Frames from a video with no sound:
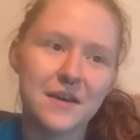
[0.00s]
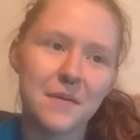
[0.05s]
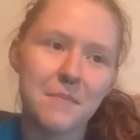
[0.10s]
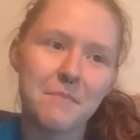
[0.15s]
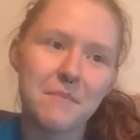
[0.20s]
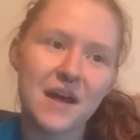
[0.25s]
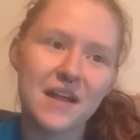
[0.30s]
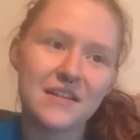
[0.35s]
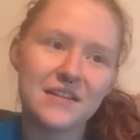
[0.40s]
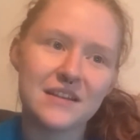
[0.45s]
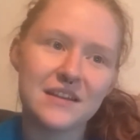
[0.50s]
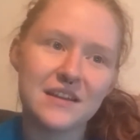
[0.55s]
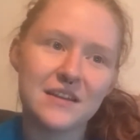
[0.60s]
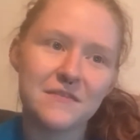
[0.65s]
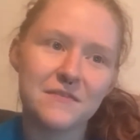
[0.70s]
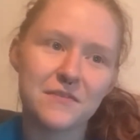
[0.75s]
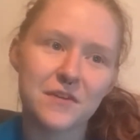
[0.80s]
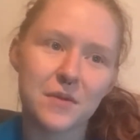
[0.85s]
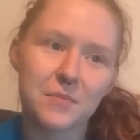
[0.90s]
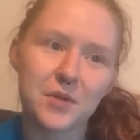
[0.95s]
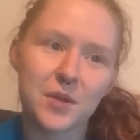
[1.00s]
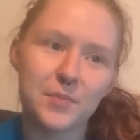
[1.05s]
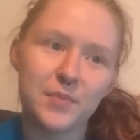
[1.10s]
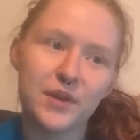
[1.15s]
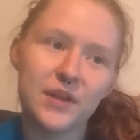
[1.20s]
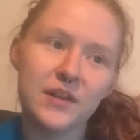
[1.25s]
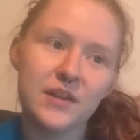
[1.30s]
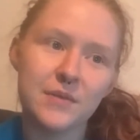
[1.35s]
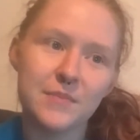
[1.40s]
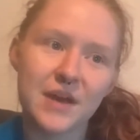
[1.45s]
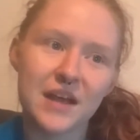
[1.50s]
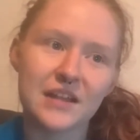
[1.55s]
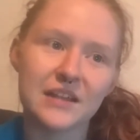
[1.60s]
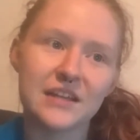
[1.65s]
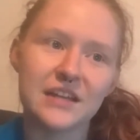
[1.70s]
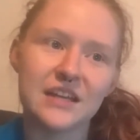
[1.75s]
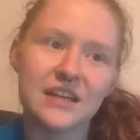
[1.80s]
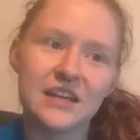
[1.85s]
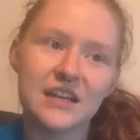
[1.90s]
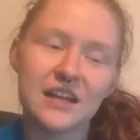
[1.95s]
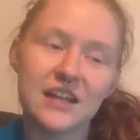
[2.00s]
Melanie from Completely Melanie,